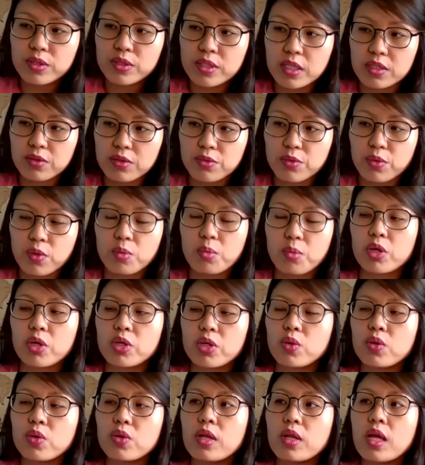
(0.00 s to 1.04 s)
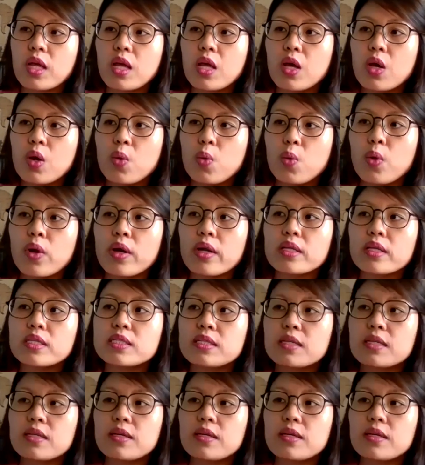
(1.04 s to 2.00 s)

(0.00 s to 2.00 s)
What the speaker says: see as a role model? What is